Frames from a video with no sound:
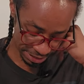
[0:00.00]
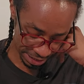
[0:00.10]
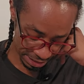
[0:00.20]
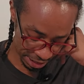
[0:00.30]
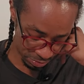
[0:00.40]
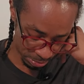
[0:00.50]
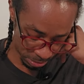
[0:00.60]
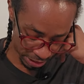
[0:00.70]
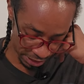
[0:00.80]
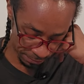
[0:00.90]
Take time to
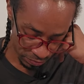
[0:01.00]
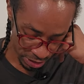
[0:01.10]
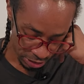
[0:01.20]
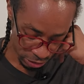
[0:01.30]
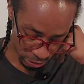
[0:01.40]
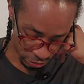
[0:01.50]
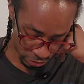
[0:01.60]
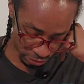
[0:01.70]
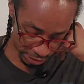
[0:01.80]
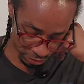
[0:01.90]
play, nurture
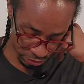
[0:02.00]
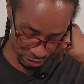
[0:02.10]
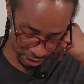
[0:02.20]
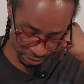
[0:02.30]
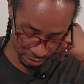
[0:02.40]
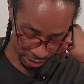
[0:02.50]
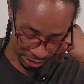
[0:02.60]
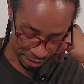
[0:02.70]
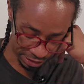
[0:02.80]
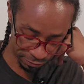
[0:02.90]
your inner child,
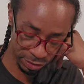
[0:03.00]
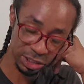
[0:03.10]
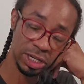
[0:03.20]
live with a